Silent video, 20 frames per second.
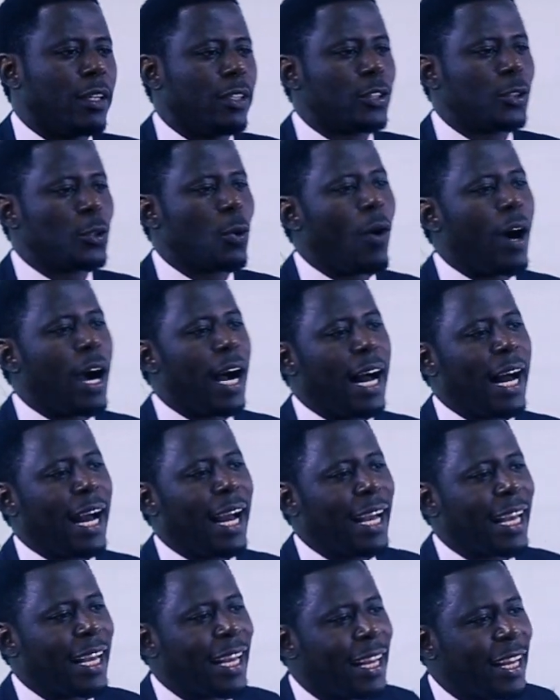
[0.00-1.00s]
too
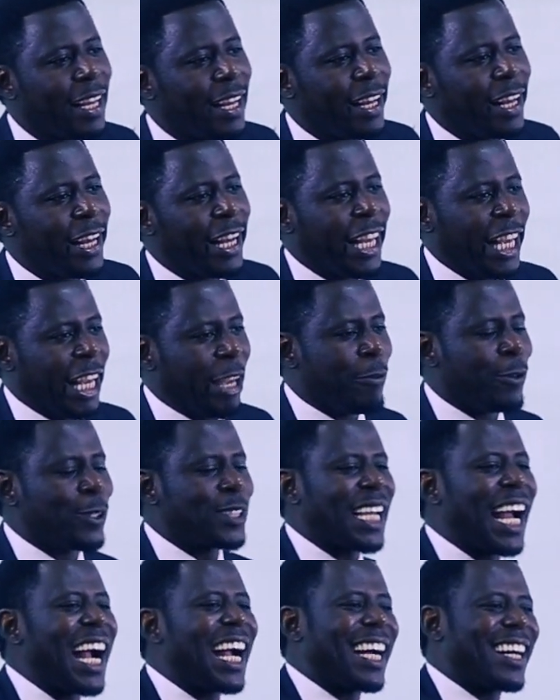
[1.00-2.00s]
high. If you
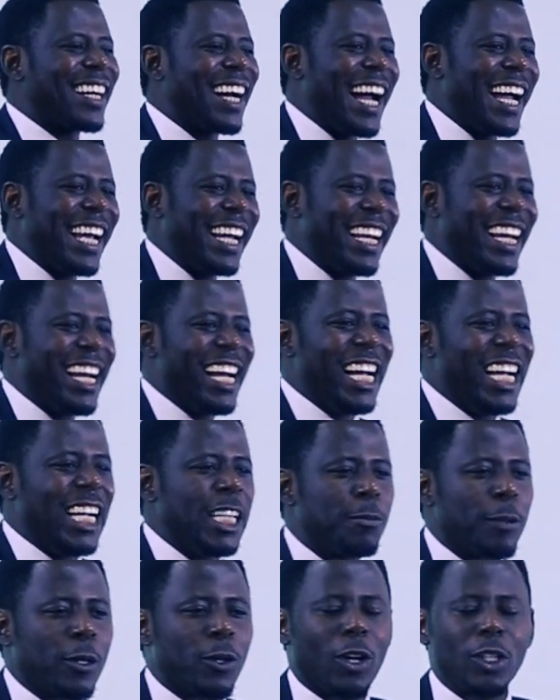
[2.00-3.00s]
start crying, it's
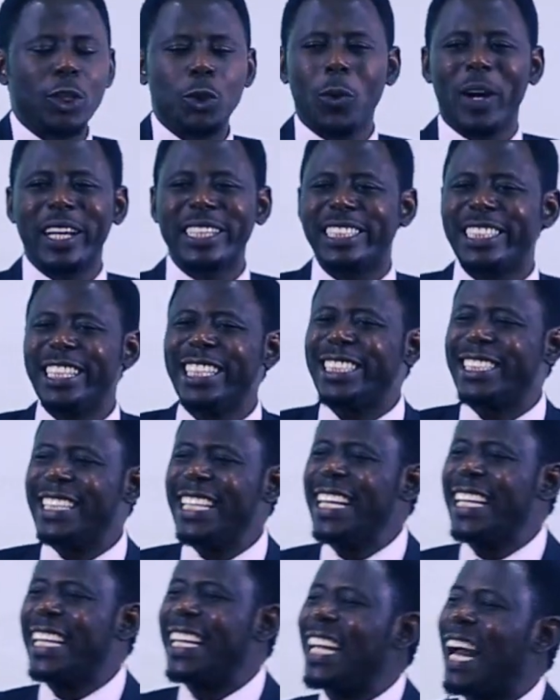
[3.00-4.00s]
because you are still
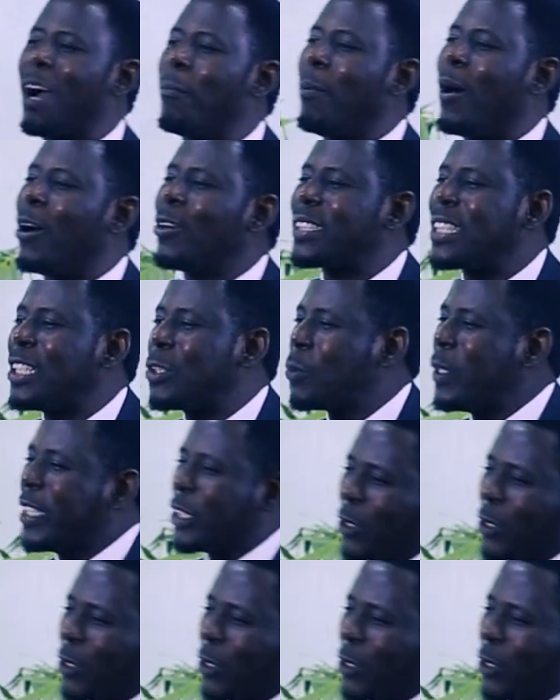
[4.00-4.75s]
thinking about it with